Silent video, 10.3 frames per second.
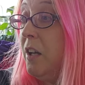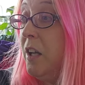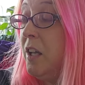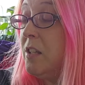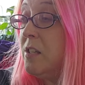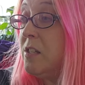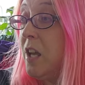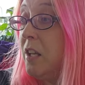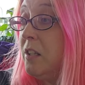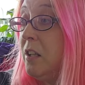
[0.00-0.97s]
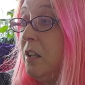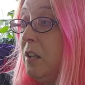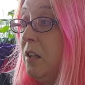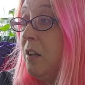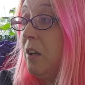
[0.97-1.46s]
it said
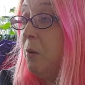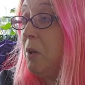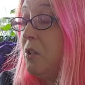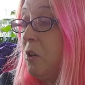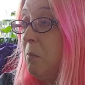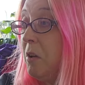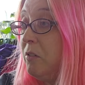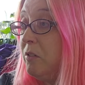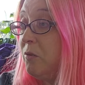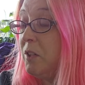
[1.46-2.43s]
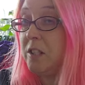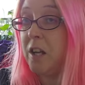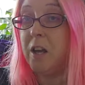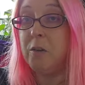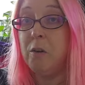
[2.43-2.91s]
I went to upload the
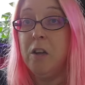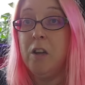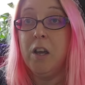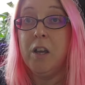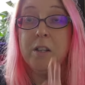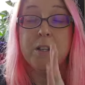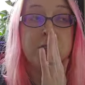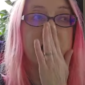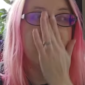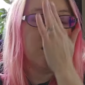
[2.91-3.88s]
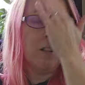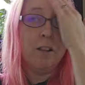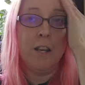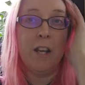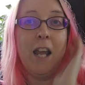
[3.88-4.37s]
video and it said
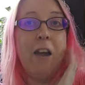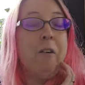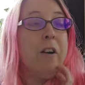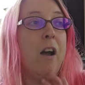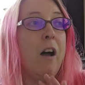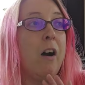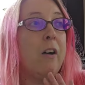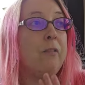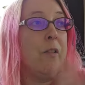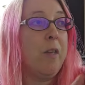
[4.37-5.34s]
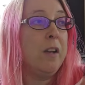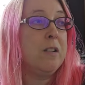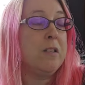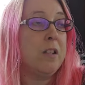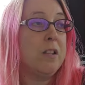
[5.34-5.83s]
an hour and a half. Then
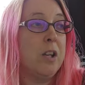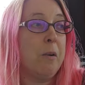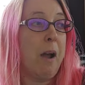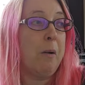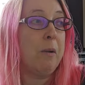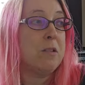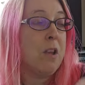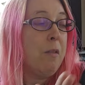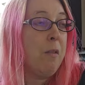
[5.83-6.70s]
it said 2 hours.